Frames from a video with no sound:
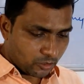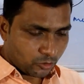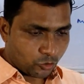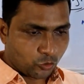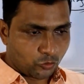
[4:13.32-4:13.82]

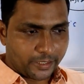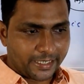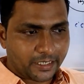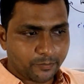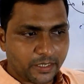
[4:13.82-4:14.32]
so
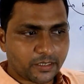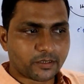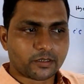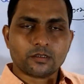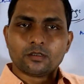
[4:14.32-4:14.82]
it
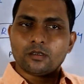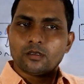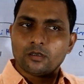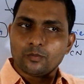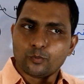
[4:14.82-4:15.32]
means
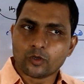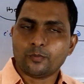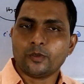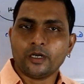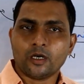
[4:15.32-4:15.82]

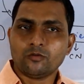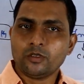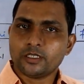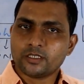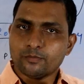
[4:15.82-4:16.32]
proper
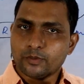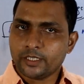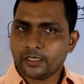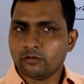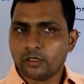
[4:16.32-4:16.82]
noun is the
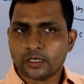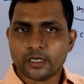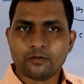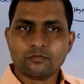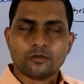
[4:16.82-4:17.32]
particular
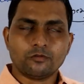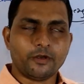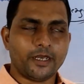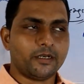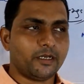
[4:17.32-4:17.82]
name,
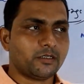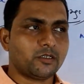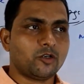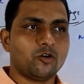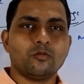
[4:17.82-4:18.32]
whereas
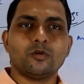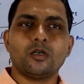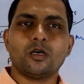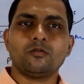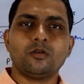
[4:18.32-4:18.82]
the
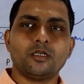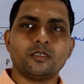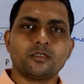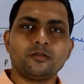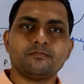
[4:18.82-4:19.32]
common noun
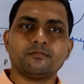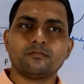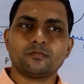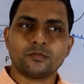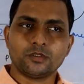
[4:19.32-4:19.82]
is a
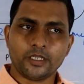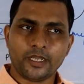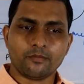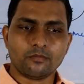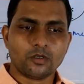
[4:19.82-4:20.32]

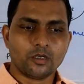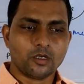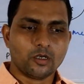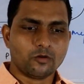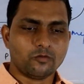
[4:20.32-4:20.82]
name
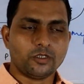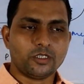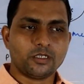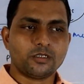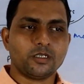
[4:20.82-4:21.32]
which
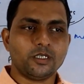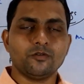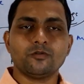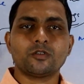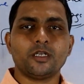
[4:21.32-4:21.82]
is
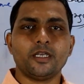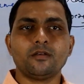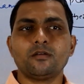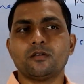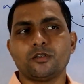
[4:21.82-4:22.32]
used
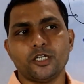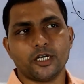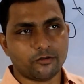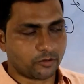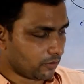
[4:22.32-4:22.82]
in
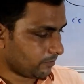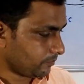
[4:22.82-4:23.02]
general.